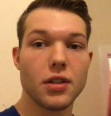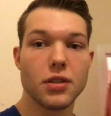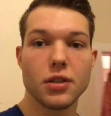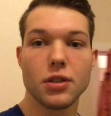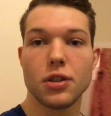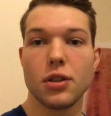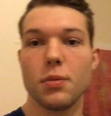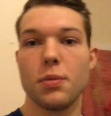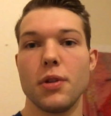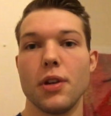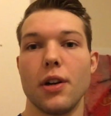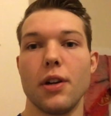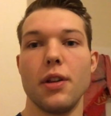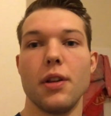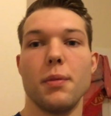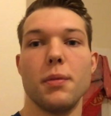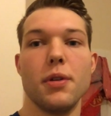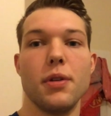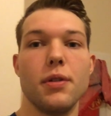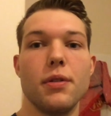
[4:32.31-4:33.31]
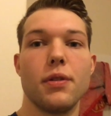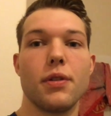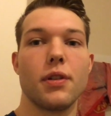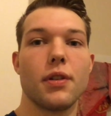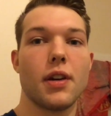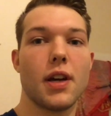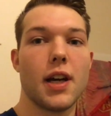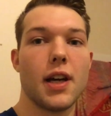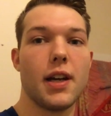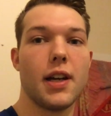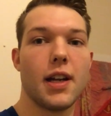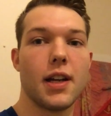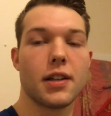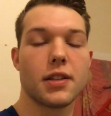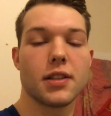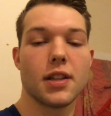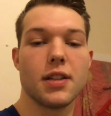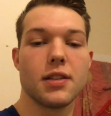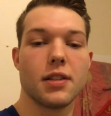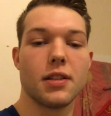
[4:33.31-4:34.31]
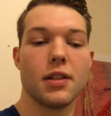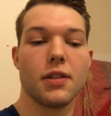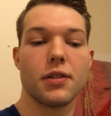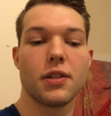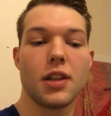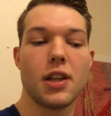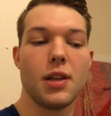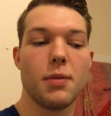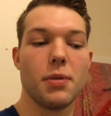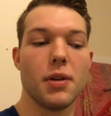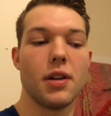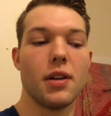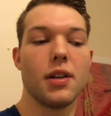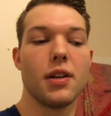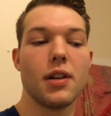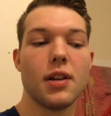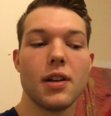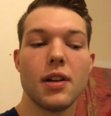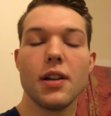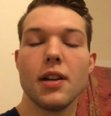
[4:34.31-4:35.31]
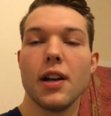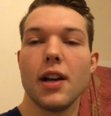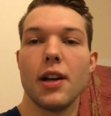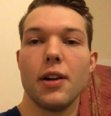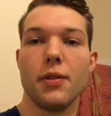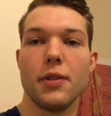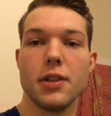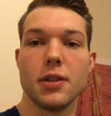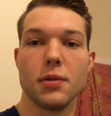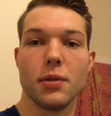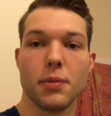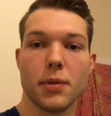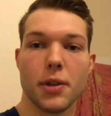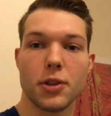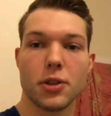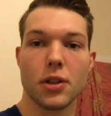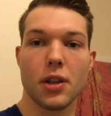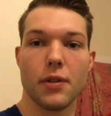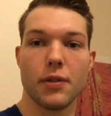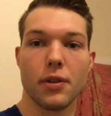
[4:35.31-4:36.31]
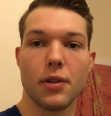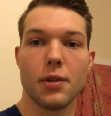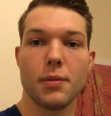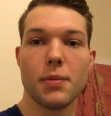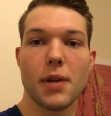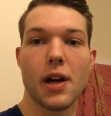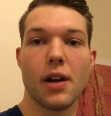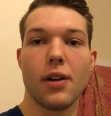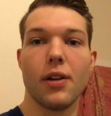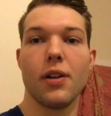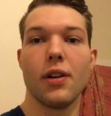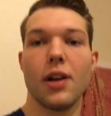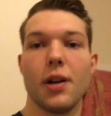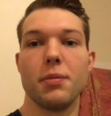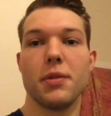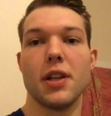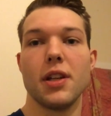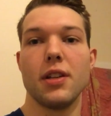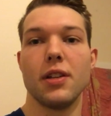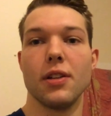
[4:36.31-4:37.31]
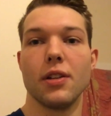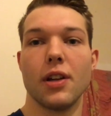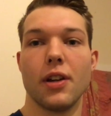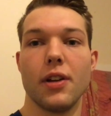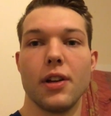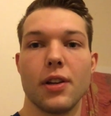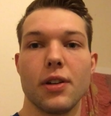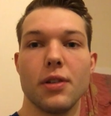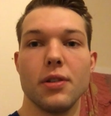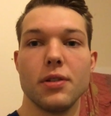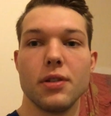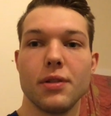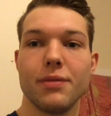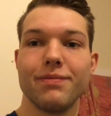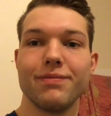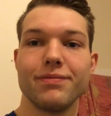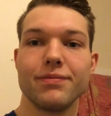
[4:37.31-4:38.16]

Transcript: so should be on the move and exercising enough to keep it at a reasonable blood sugar level, but I'll update you on how it goes.